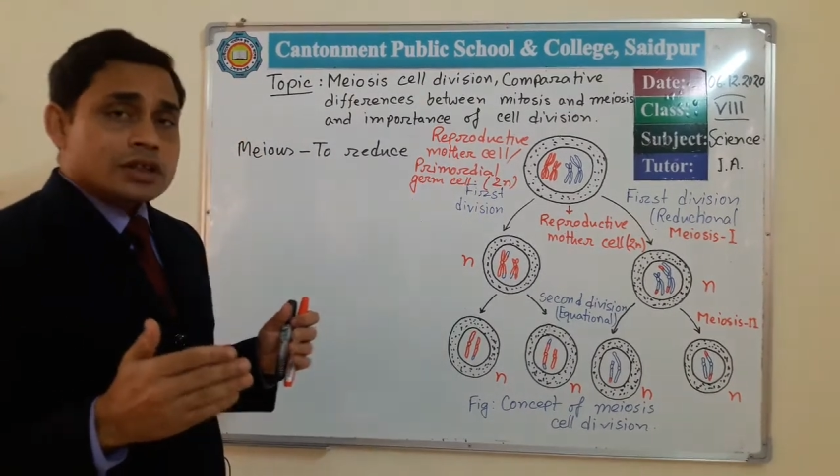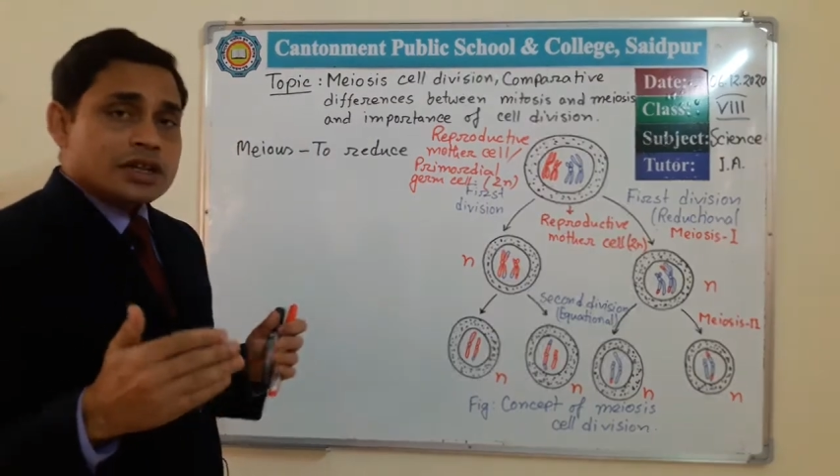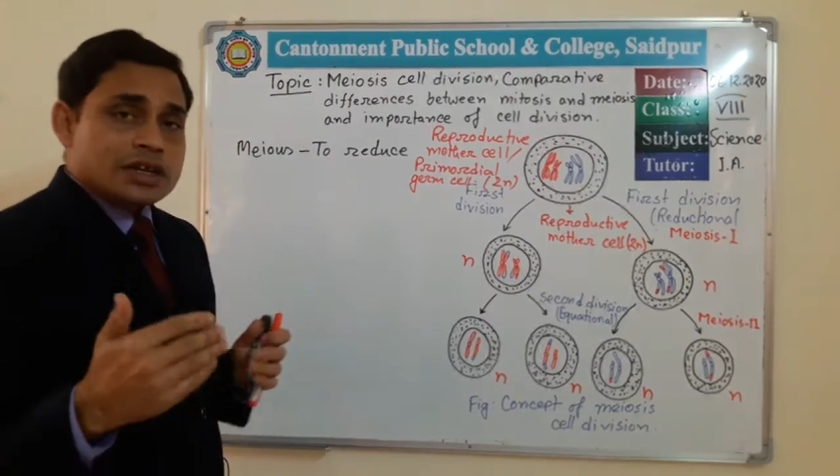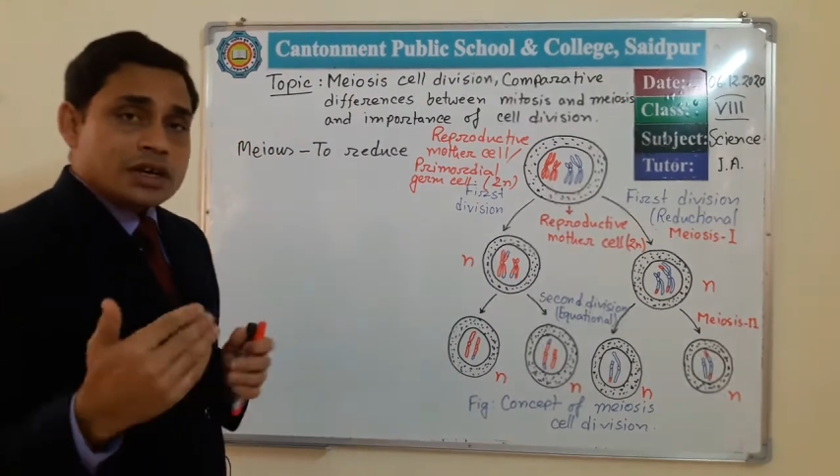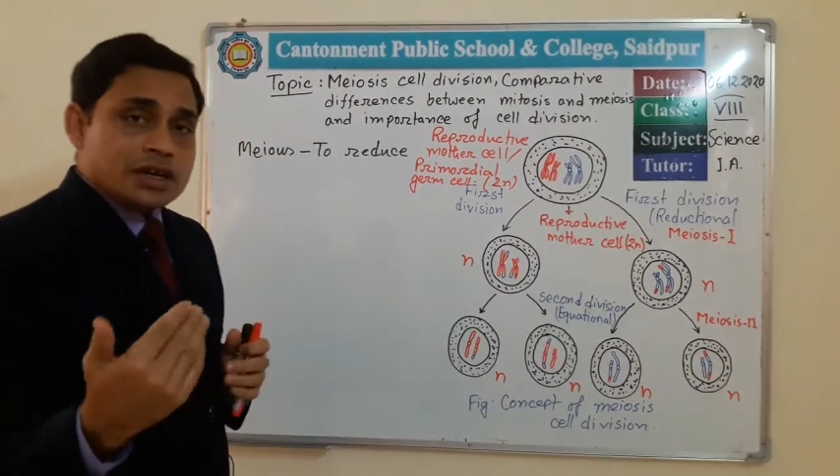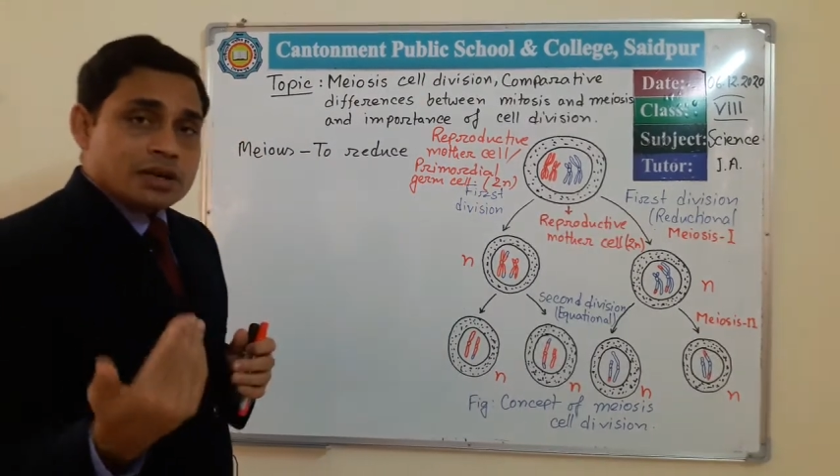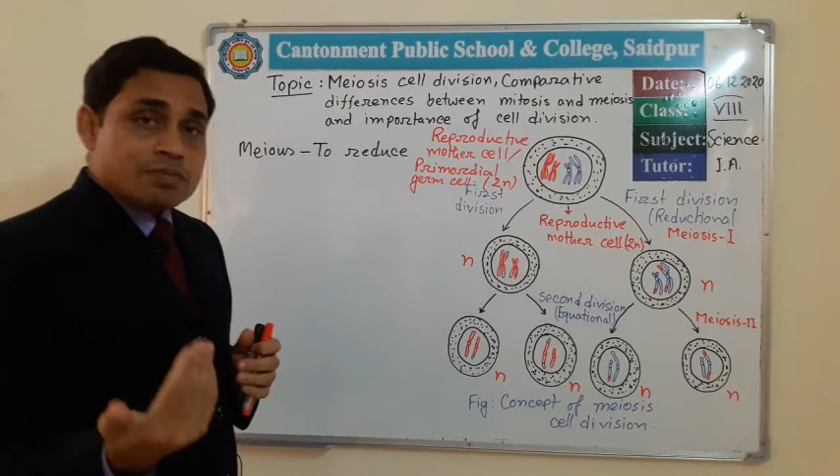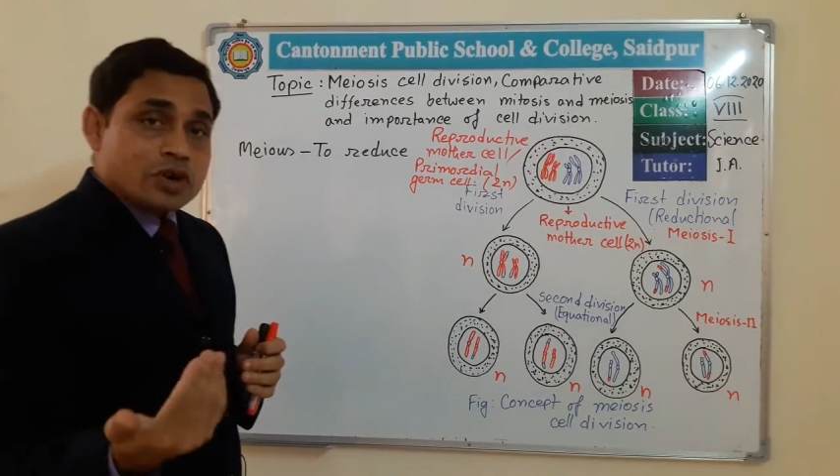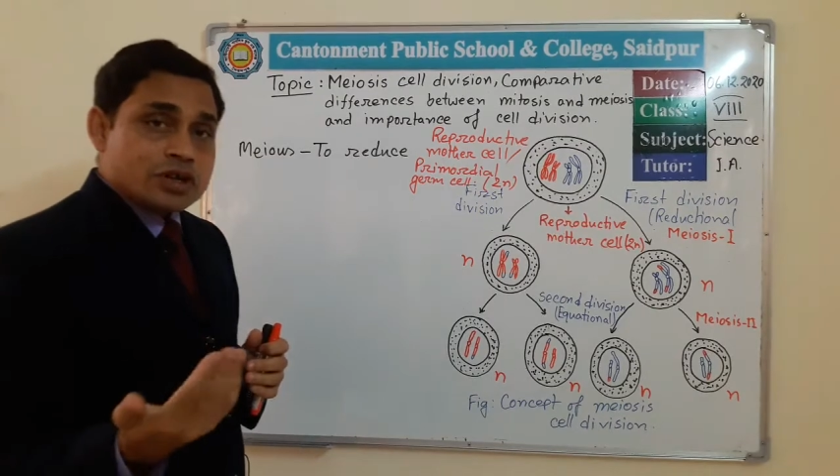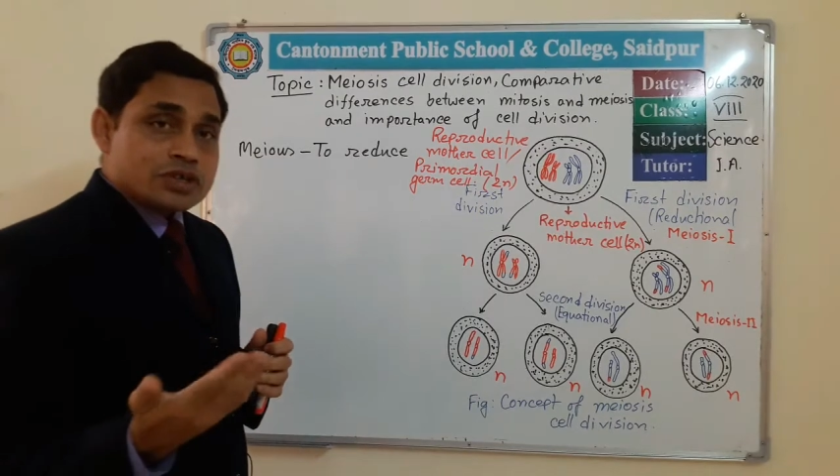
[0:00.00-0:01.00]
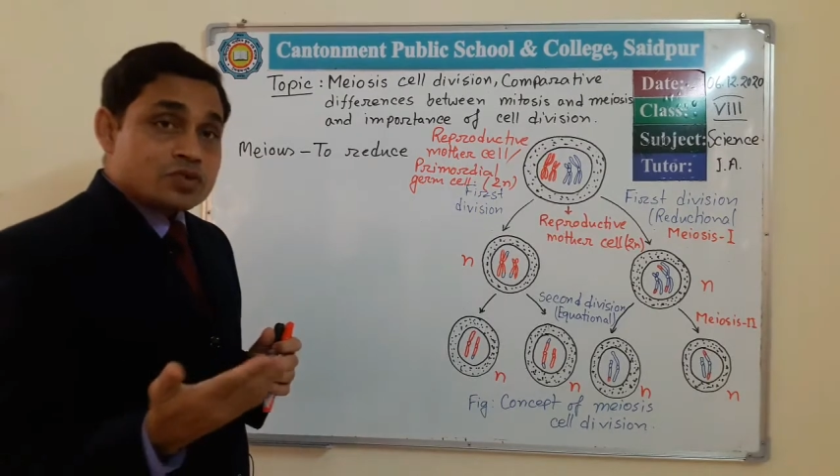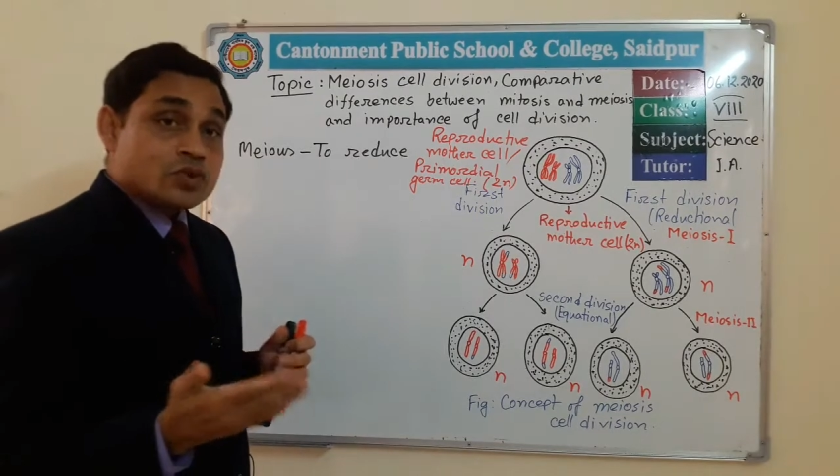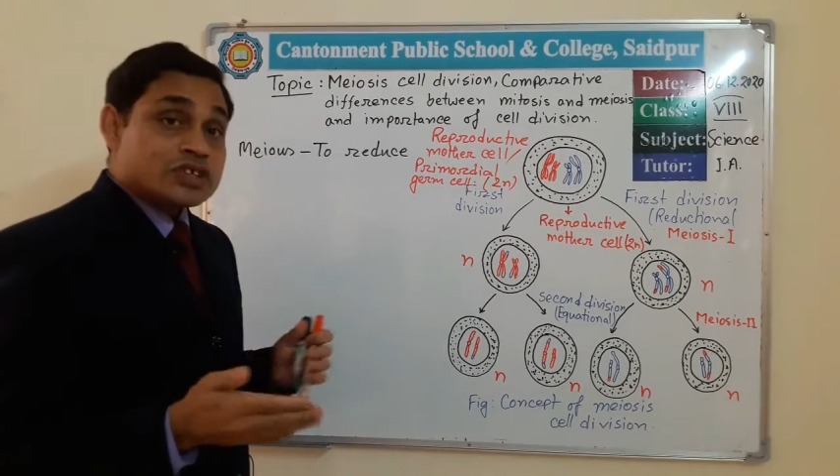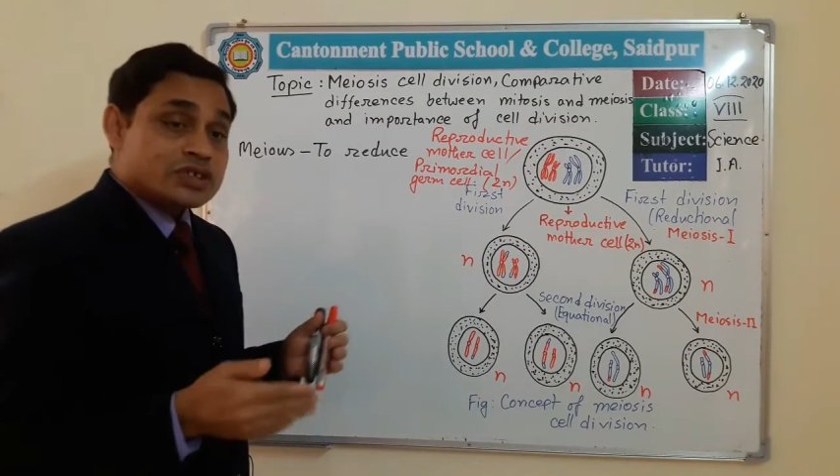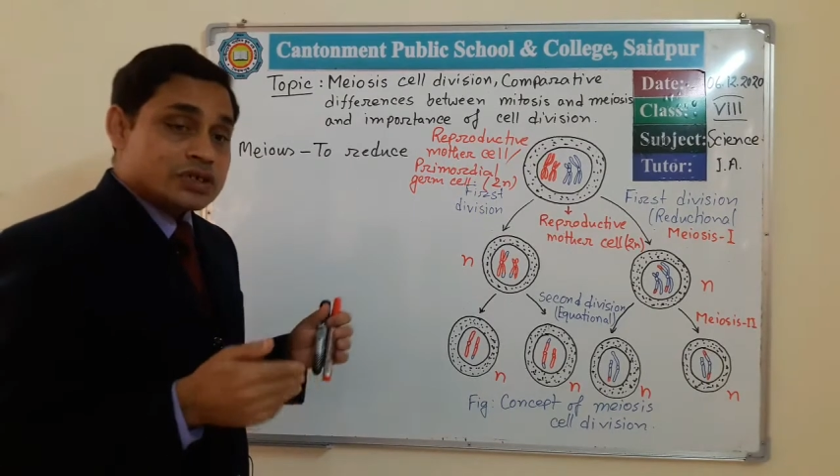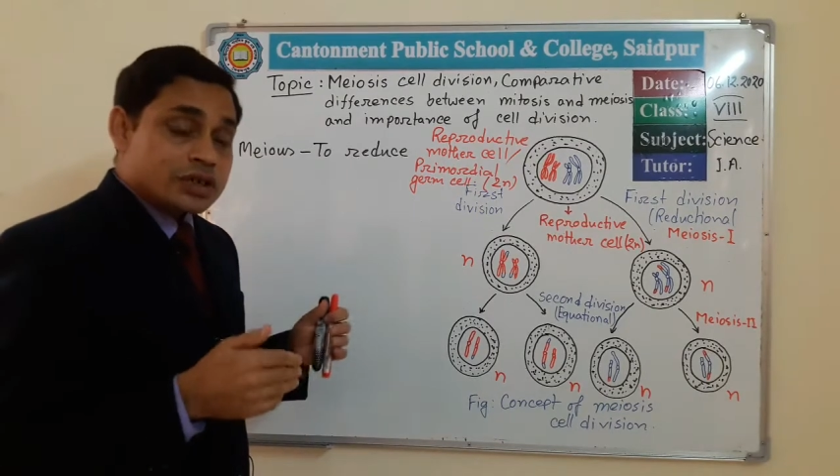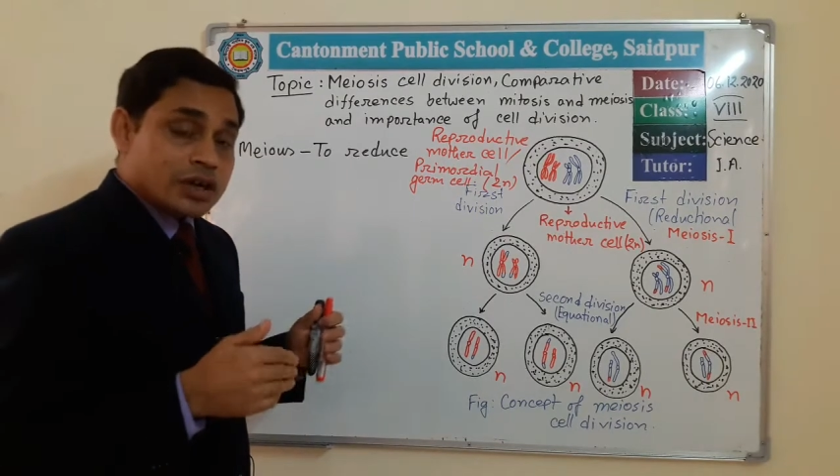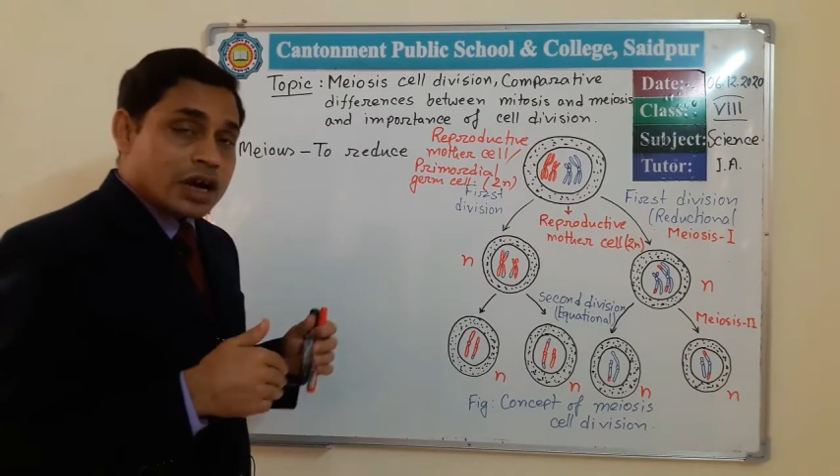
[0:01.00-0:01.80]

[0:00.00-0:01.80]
the importance which